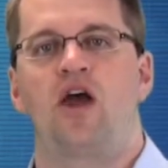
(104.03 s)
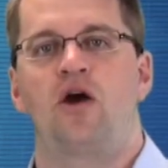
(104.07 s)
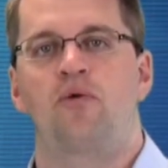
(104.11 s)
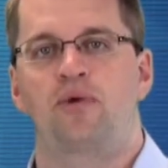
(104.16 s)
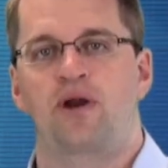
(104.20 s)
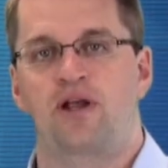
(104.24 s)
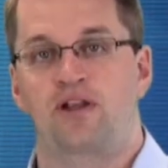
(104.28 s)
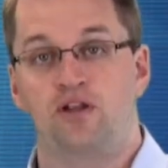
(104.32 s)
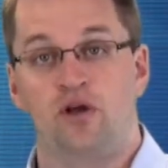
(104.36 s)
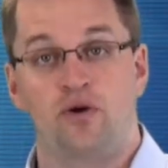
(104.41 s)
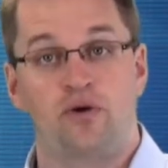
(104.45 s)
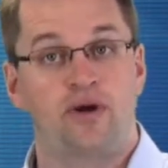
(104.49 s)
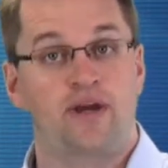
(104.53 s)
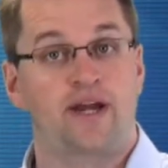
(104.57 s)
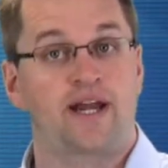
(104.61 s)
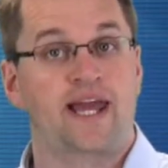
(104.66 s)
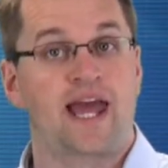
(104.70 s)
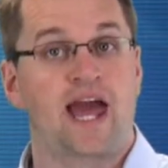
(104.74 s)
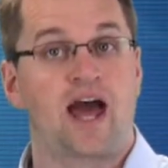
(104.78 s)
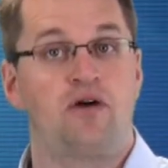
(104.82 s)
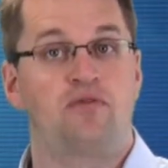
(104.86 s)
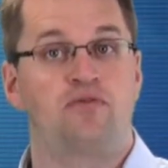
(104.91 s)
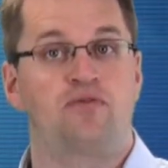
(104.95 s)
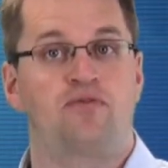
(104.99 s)
When I load an
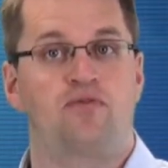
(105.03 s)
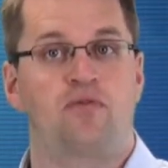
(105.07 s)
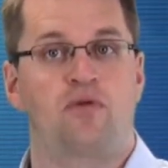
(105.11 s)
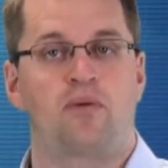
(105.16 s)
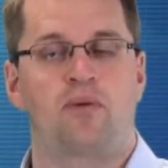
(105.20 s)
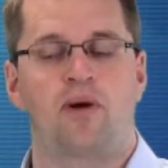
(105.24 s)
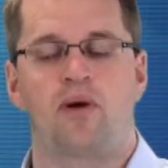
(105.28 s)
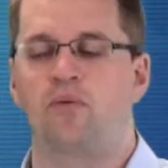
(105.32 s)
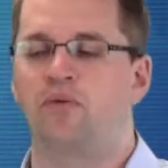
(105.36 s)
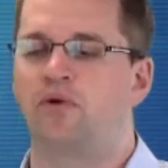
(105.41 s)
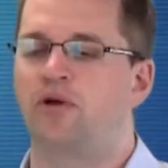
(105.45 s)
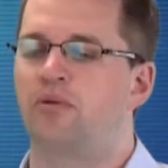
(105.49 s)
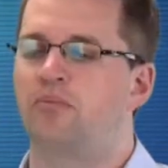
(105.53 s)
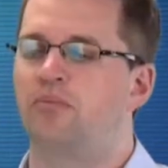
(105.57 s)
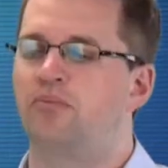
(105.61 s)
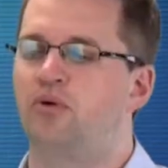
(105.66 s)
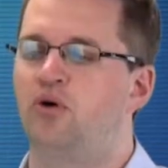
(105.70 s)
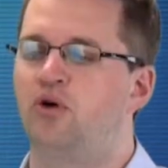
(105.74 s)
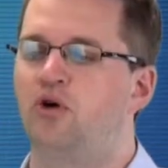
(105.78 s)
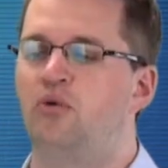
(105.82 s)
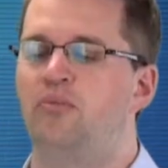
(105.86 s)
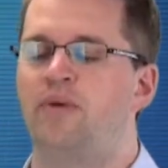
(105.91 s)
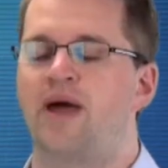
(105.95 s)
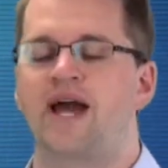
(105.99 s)
account form, I want
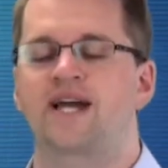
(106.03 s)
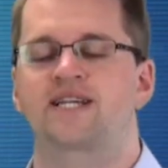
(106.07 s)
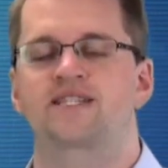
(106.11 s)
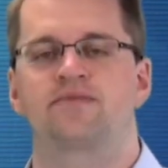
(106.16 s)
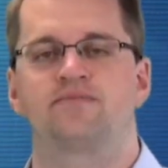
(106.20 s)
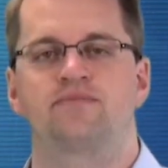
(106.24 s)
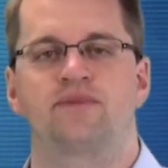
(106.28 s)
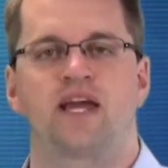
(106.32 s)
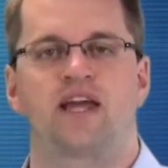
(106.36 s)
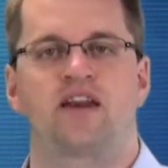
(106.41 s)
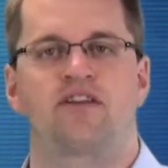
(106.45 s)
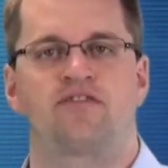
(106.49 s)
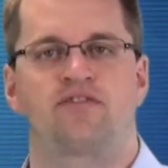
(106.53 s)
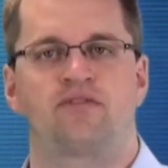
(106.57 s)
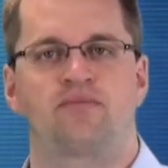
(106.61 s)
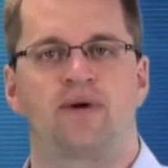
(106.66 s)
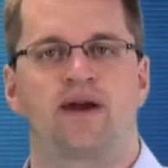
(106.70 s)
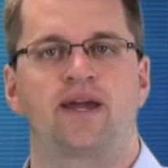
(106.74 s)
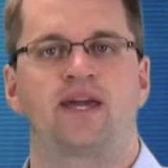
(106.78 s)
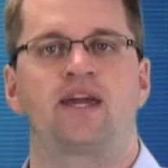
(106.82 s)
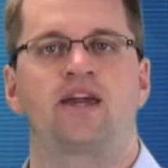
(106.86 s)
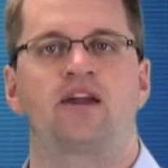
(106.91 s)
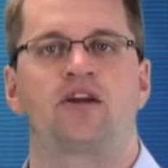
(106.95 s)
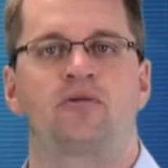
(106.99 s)
to pull back some data from
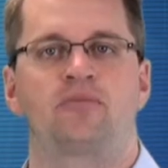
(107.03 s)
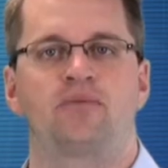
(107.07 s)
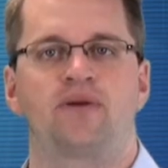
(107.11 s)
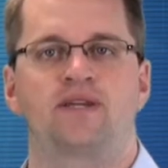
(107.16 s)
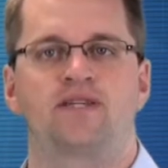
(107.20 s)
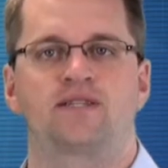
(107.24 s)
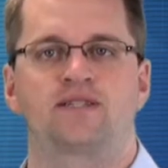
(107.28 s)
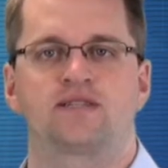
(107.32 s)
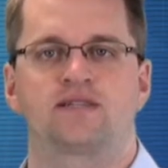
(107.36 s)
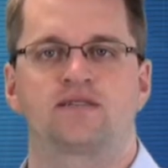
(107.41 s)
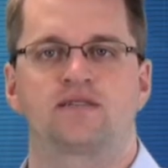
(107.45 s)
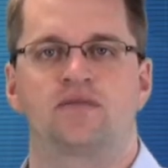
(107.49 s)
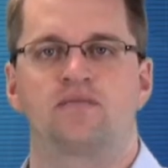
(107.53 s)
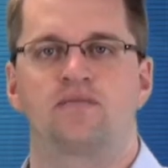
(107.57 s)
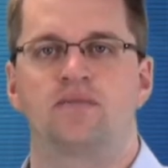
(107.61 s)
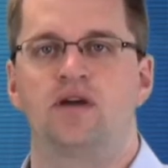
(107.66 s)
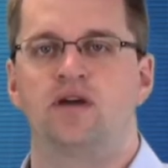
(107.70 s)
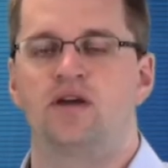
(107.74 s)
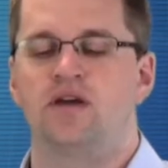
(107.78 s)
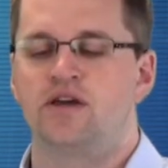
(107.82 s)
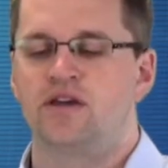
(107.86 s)
my ERP system.